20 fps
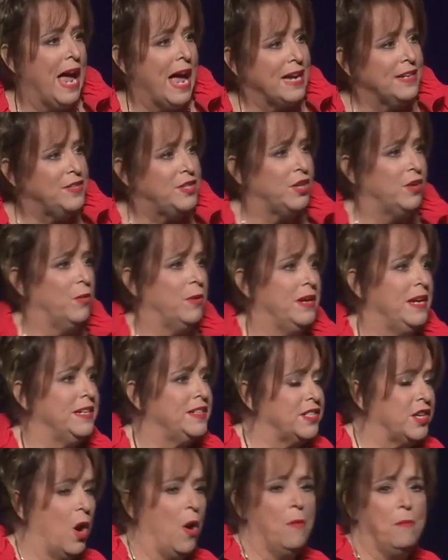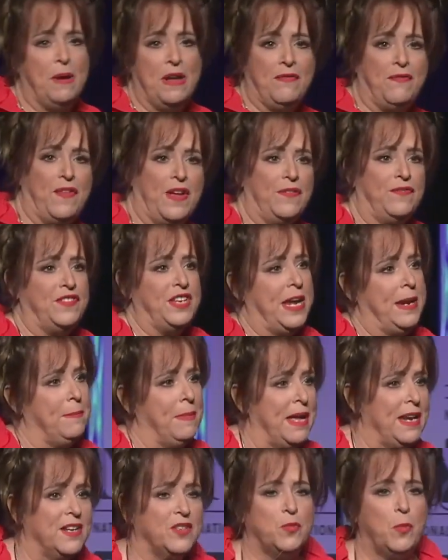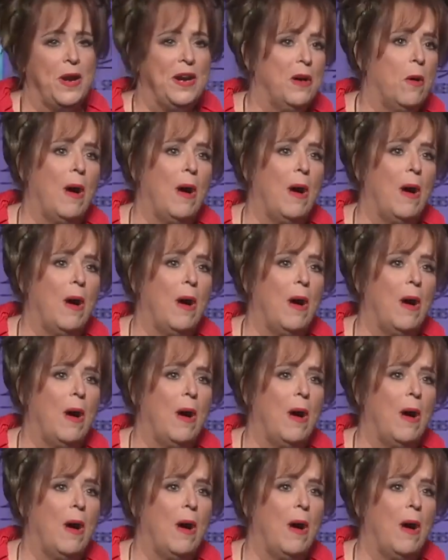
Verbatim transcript: We add to it, it's going to be 15 minutes.